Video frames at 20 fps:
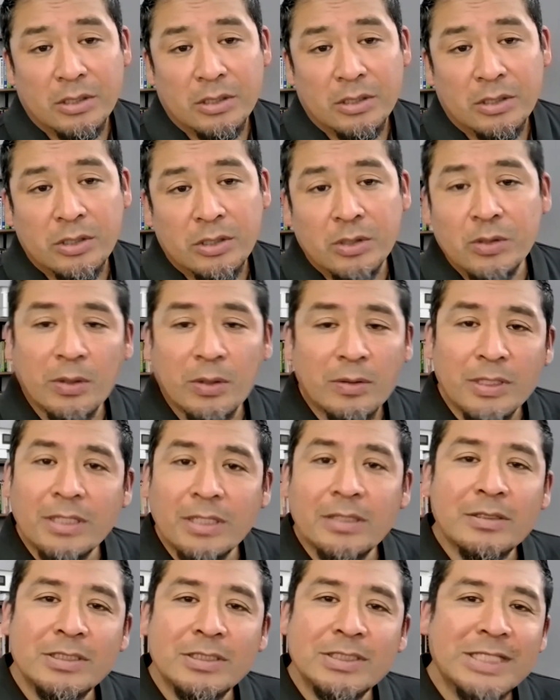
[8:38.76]
you don't
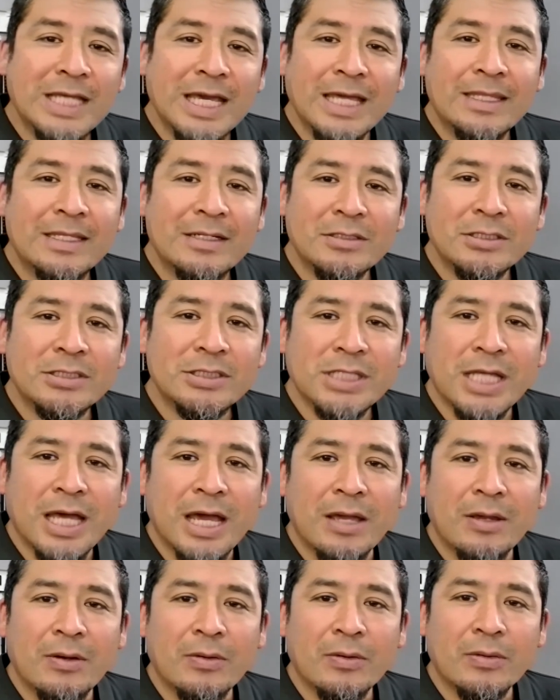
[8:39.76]
understand their
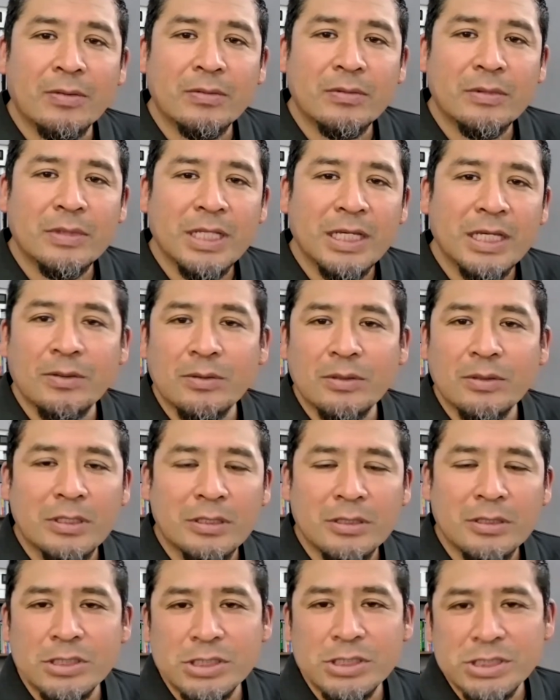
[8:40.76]
style. They don't
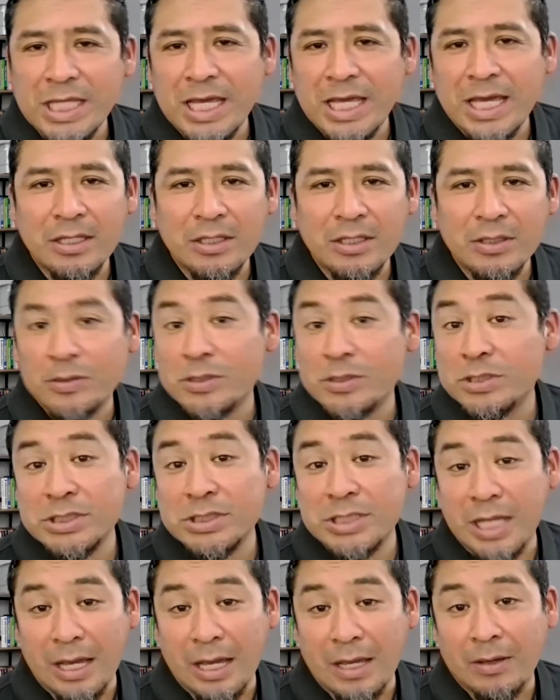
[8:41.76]
understand your
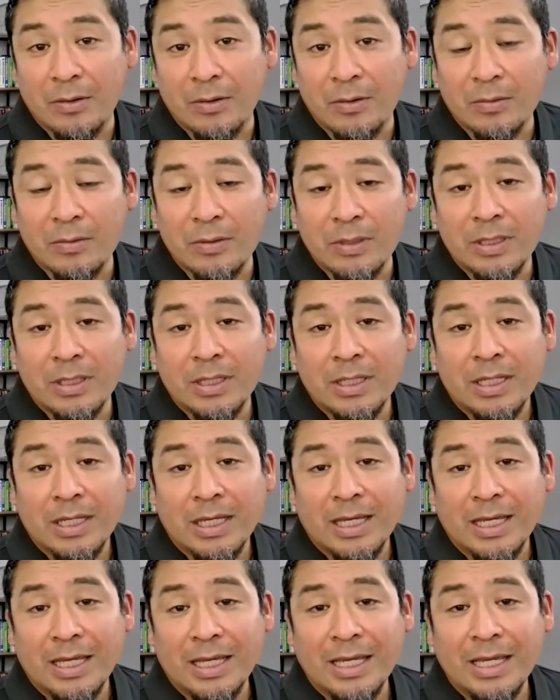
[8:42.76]
style.
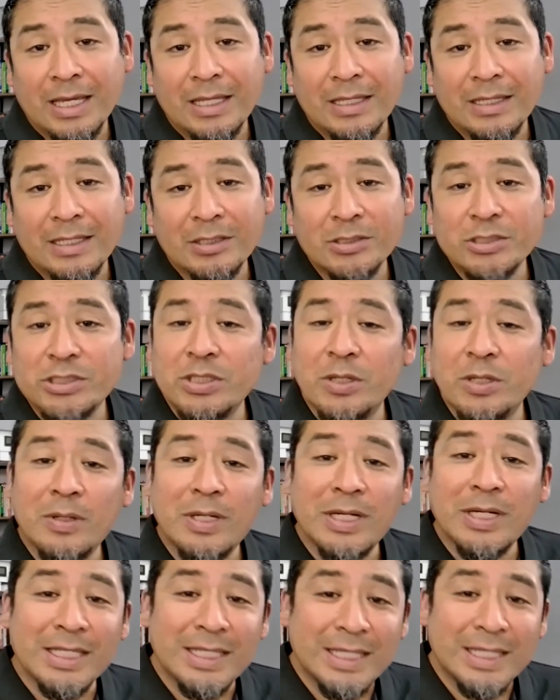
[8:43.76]
And there's no
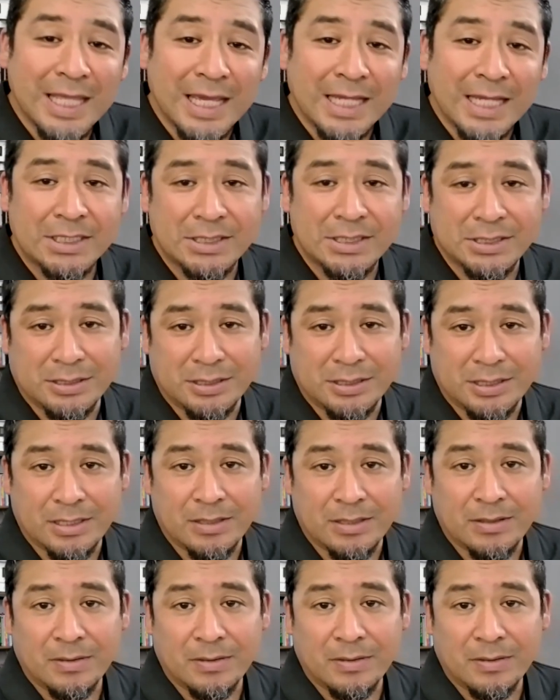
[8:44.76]
connection
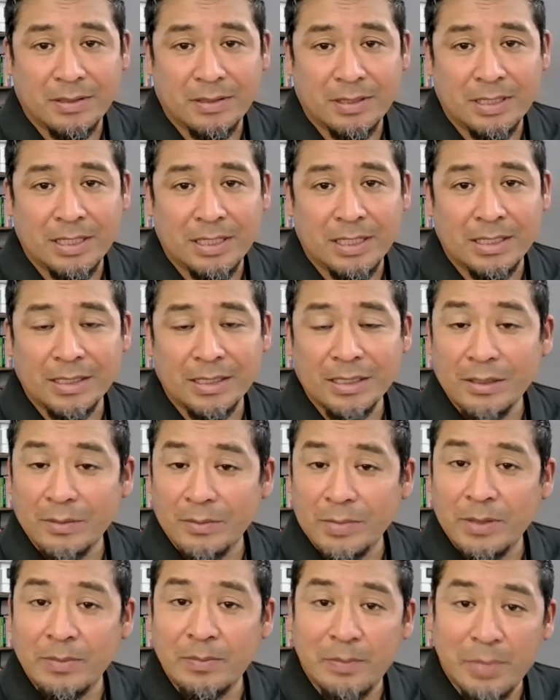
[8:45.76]
there. And it can
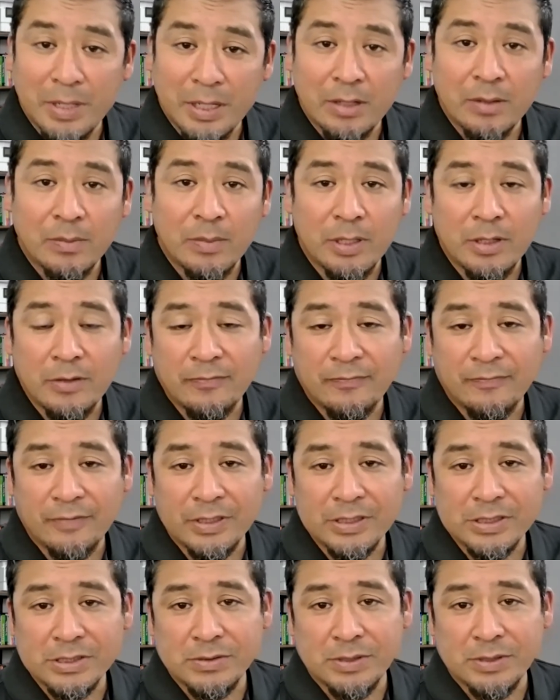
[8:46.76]
be very, very
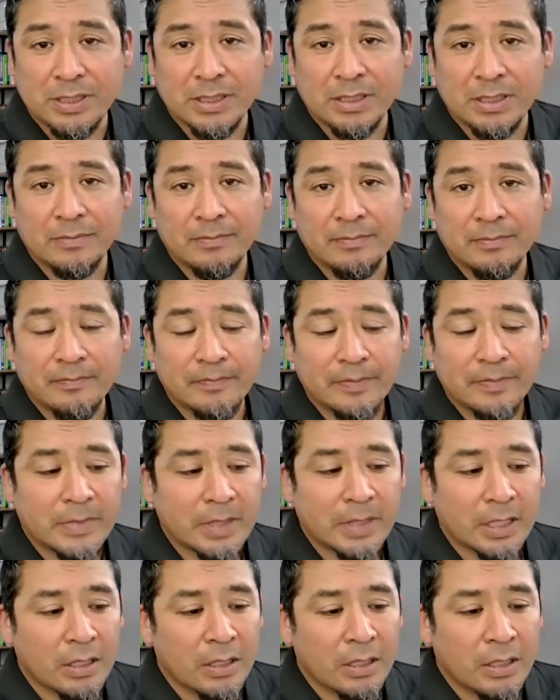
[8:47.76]
frustrating.
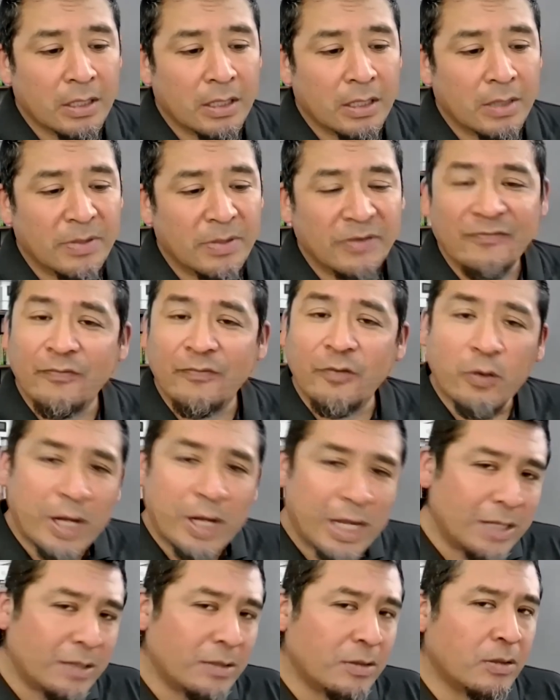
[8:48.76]
Before
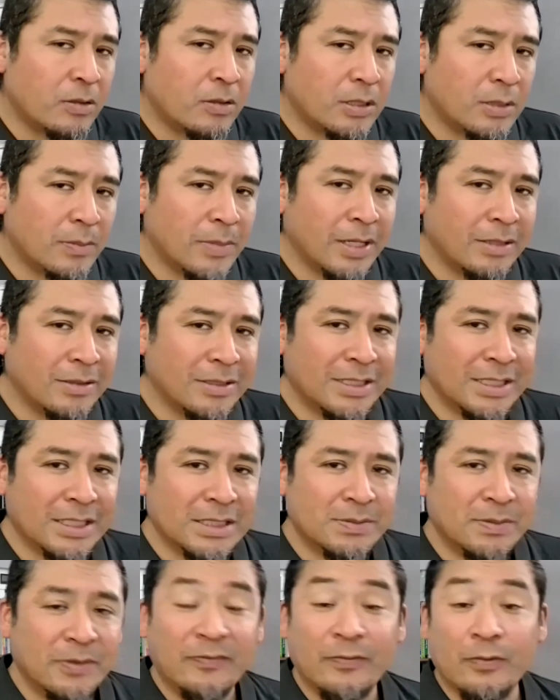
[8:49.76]
I learned about this,
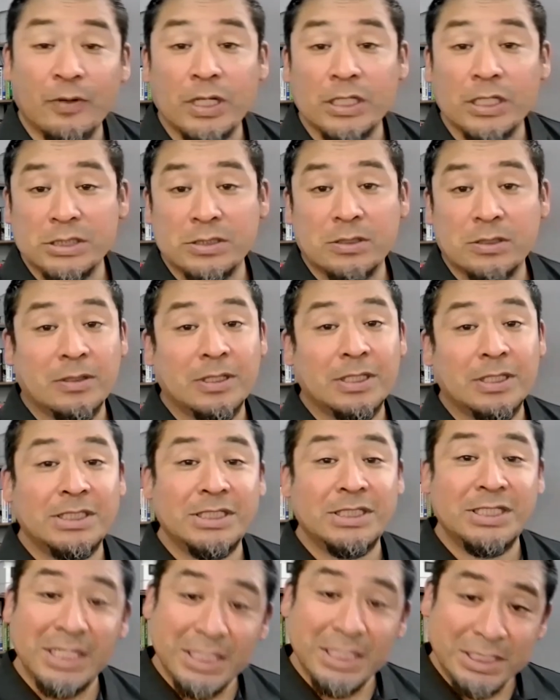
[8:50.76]
before I started
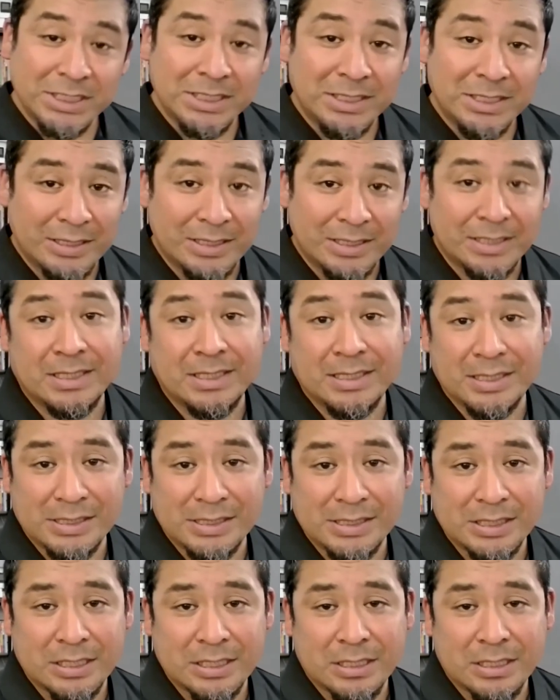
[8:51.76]
teaching this,